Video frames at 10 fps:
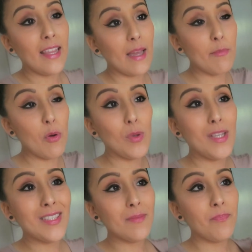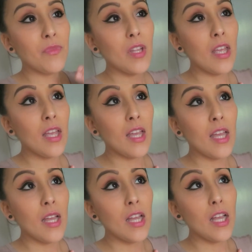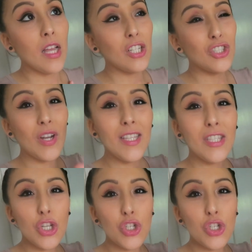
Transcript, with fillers: Like, I'm always trying to